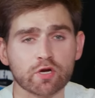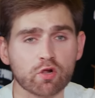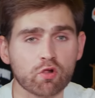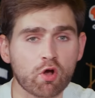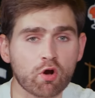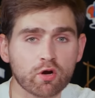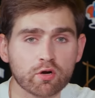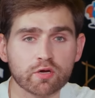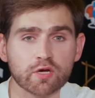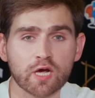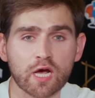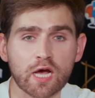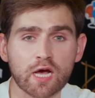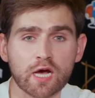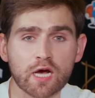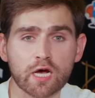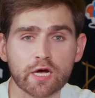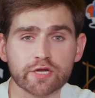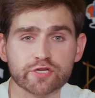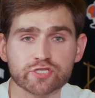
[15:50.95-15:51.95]
Clark,
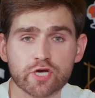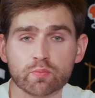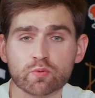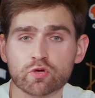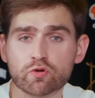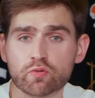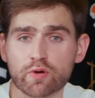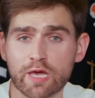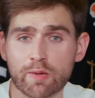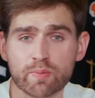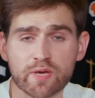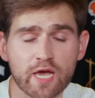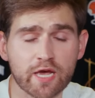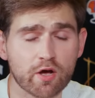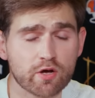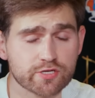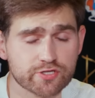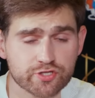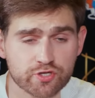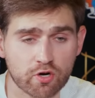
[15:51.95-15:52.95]
WNBA
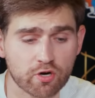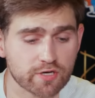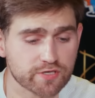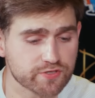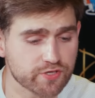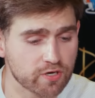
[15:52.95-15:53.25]
All-Star is